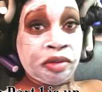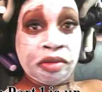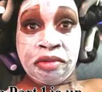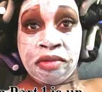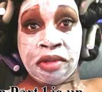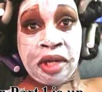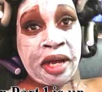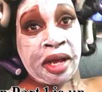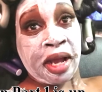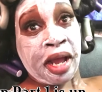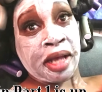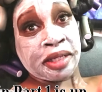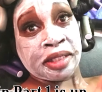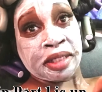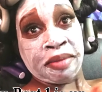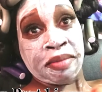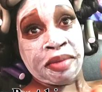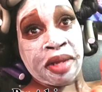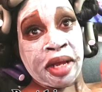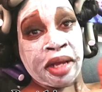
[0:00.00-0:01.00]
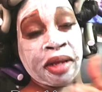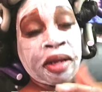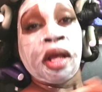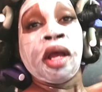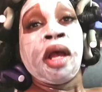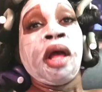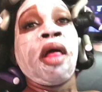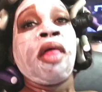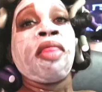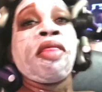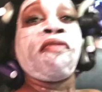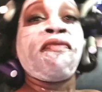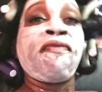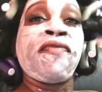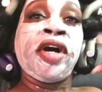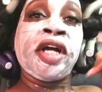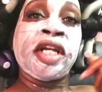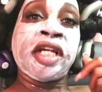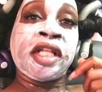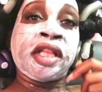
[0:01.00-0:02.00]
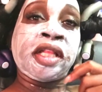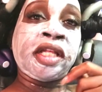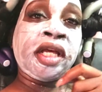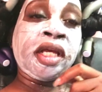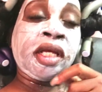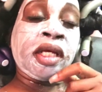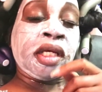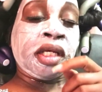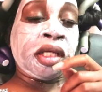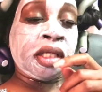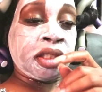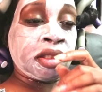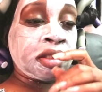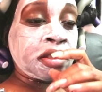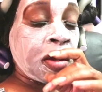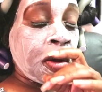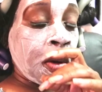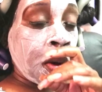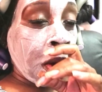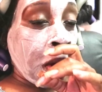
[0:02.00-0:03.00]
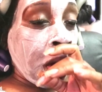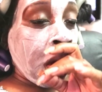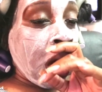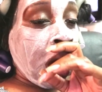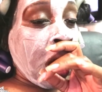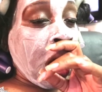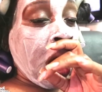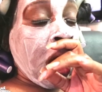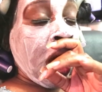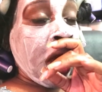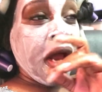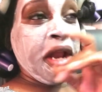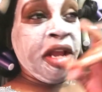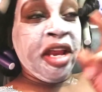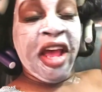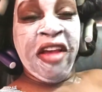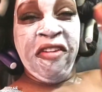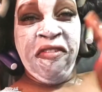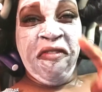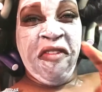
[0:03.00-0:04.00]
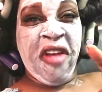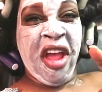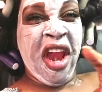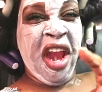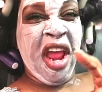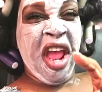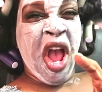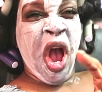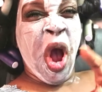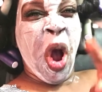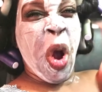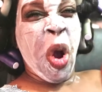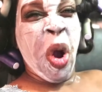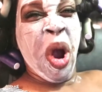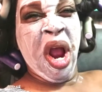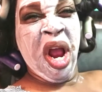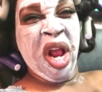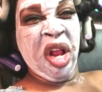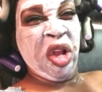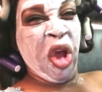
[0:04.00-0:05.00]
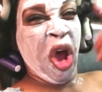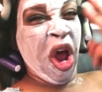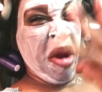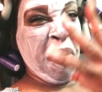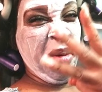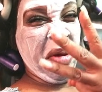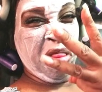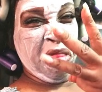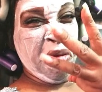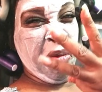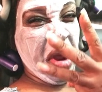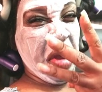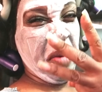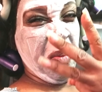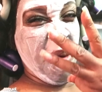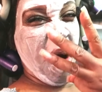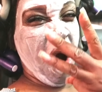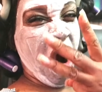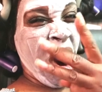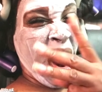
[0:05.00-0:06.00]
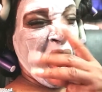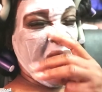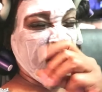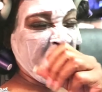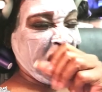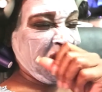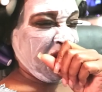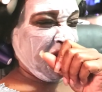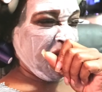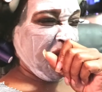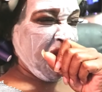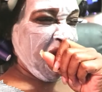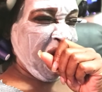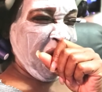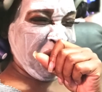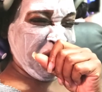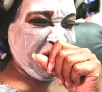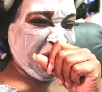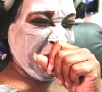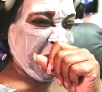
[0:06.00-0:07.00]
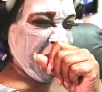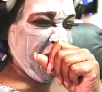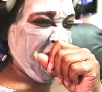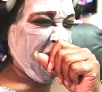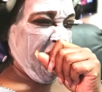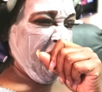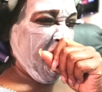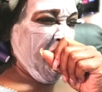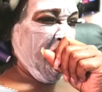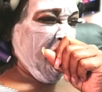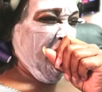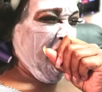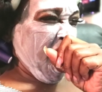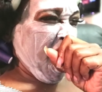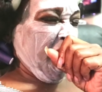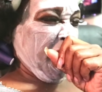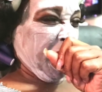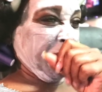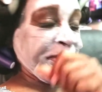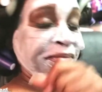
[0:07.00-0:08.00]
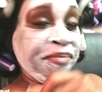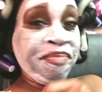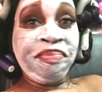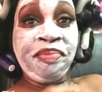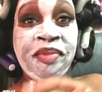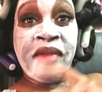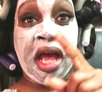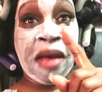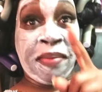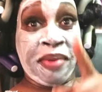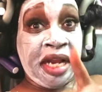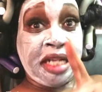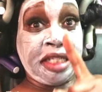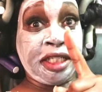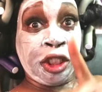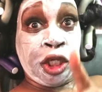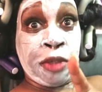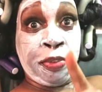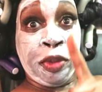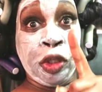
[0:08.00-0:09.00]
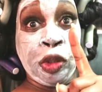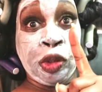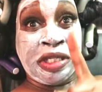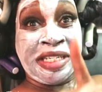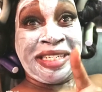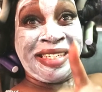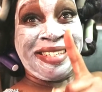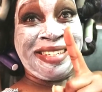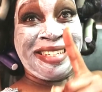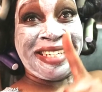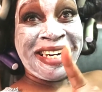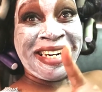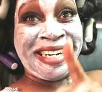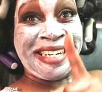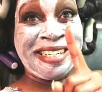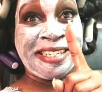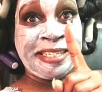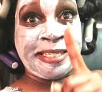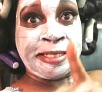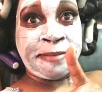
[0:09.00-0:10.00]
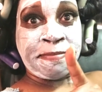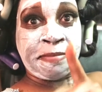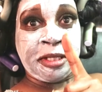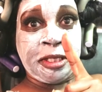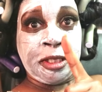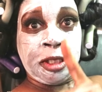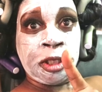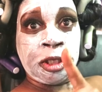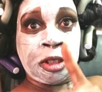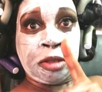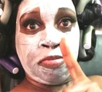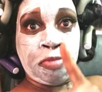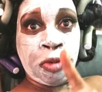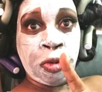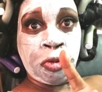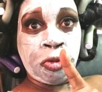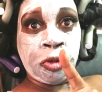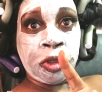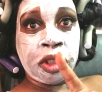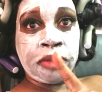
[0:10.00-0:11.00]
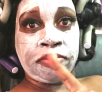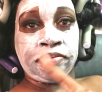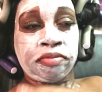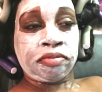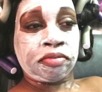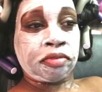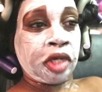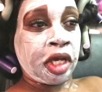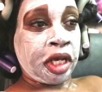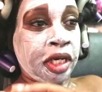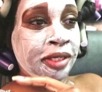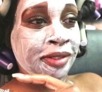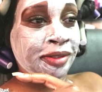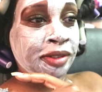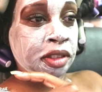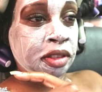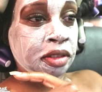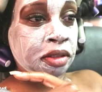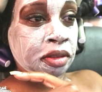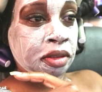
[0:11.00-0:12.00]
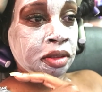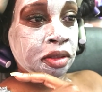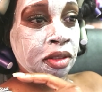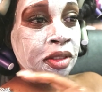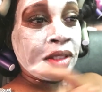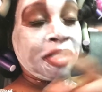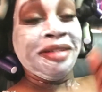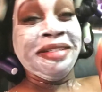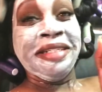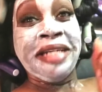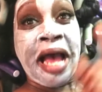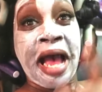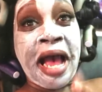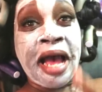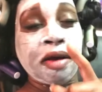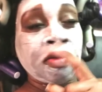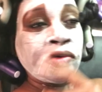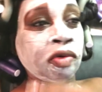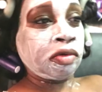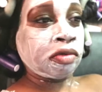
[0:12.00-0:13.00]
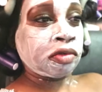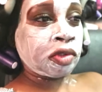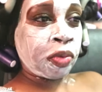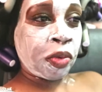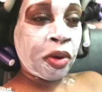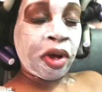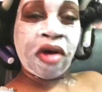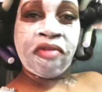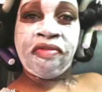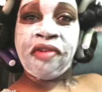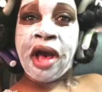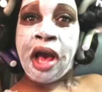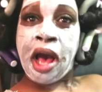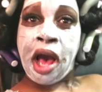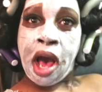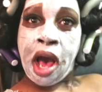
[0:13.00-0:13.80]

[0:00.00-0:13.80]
ooh, I got some like. The funny thing is, this video is going to be three parts. Excuse me. I've been at this computer since 9 something this morning. And it's not, ooh, 12